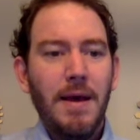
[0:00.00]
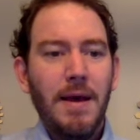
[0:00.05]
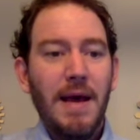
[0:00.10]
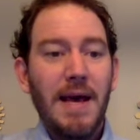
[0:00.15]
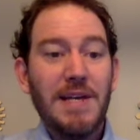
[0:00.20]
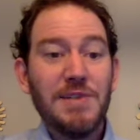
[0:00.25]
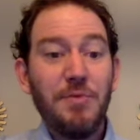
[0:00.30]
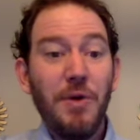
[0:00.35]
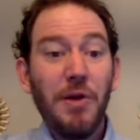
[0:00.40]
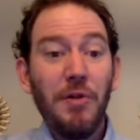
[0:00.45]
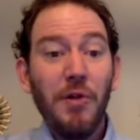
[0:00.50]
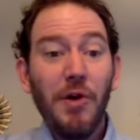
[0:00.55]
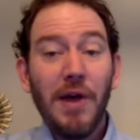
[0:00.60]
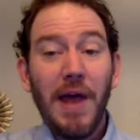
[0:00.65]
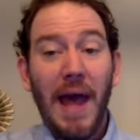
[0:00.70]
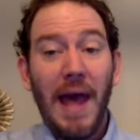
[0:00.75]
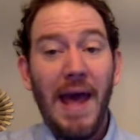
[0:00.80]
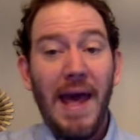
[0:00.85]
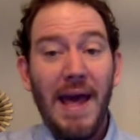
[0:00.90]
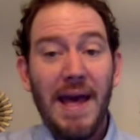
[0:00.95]
As we look
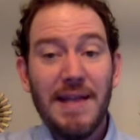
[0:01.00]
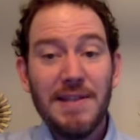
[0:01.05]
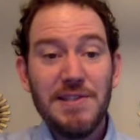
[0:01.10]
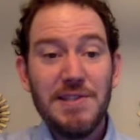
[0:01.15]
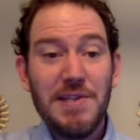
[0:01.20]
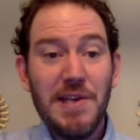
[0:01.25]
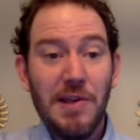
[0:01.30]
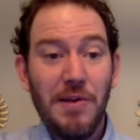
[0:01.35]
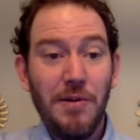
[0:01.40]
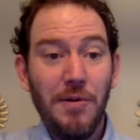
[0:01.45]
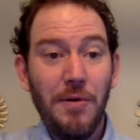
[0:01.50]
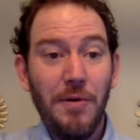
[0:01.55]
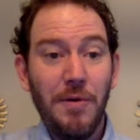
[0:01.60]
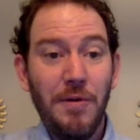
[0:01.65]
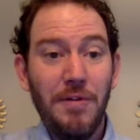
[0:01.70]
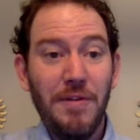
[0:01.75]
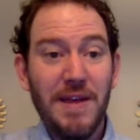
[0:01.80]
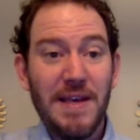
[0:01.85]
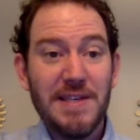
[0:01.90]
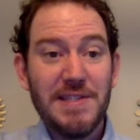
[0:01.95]
ahead to
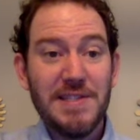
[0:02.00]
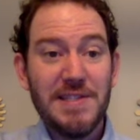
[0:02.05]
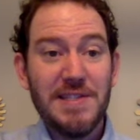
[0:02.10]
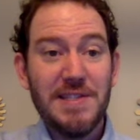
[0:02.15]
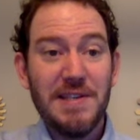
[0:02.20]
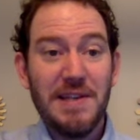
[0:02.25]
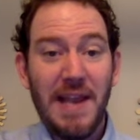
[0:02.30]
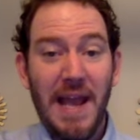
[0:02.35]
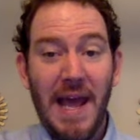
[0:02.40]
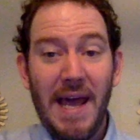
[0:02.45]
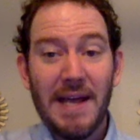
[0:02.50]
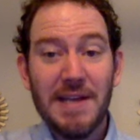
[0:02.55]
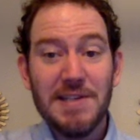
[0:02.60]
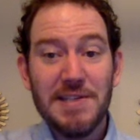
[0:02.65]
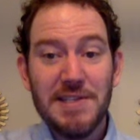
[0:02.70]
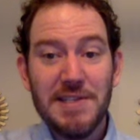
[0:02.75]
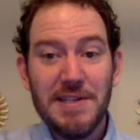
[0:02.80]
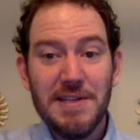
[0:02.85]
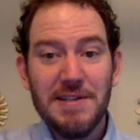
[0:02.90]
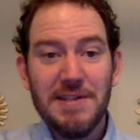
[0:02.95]
this
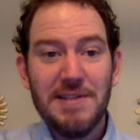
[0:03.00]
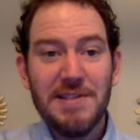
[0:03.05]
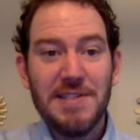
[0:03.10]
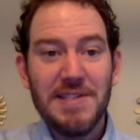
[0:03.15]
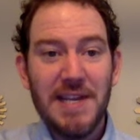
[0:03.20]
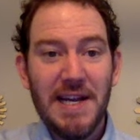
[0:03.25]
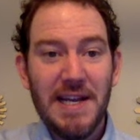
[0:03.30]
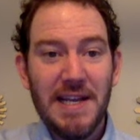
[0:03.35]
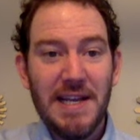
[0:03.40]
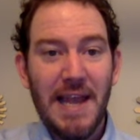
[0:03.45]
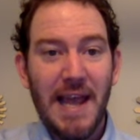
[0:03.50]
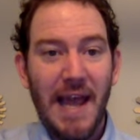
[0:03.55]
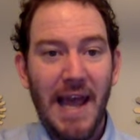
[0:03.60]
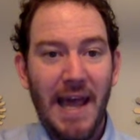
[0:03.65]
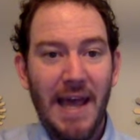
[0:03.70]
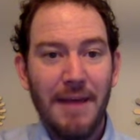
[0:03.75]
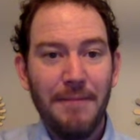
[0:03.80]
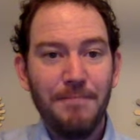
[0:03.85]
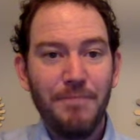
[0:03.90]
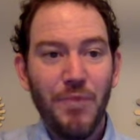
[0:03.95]
next
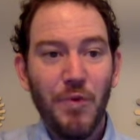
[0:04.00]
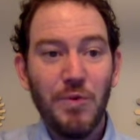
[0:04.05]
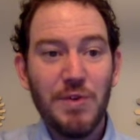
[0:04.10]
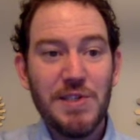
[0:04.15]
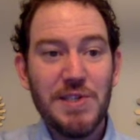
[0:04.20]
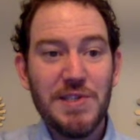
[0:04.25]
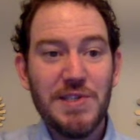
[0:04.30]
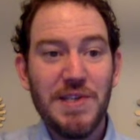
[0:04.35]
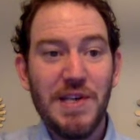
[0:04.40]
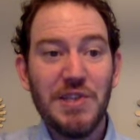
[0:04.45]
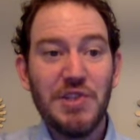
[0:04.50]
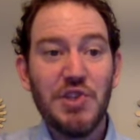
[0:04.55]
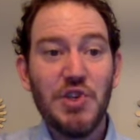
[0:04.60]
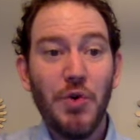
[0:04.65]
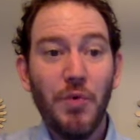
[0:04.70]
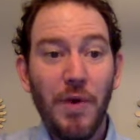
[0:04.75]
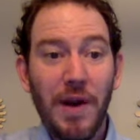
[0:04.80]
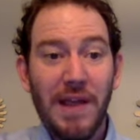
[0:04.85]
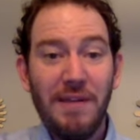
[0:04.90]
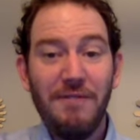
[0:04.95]
Sunday, which is the
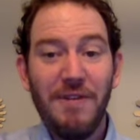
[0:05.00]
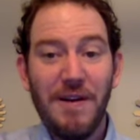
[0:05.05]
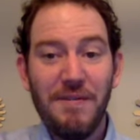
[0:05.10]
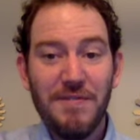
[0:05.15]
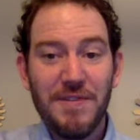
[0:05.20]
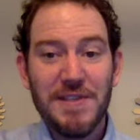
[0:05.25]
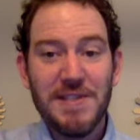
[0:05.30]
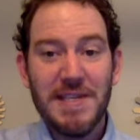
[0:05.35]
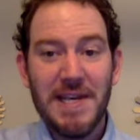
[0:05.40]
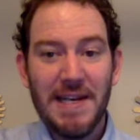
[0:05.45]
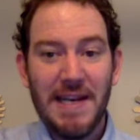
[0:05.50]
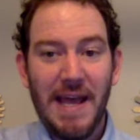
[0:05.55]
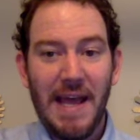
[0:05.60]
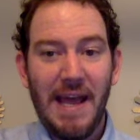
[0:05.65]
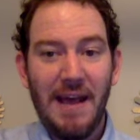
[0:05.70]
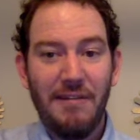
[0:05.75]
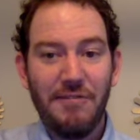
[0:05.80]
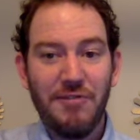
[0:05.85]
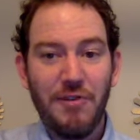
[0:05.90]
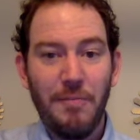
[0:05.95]
25th Sunday
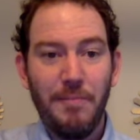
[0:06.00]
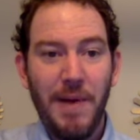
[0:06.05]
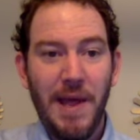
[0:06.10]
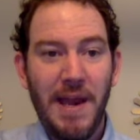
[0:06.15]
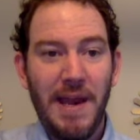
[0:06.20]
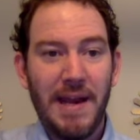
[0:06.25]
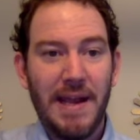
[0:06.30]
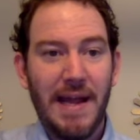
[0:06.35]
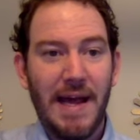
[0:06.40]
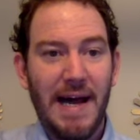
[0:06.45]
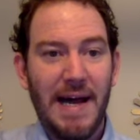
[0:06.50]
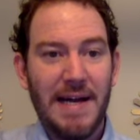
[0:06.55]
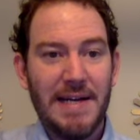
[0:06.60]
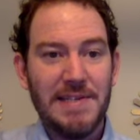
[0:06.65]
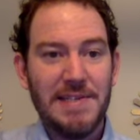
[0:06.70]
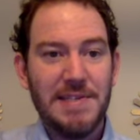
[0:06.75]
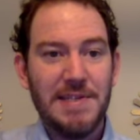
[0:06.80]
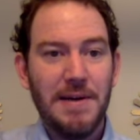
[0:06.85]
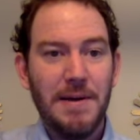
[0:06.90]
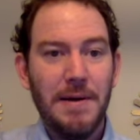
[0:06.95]
after Pentecost,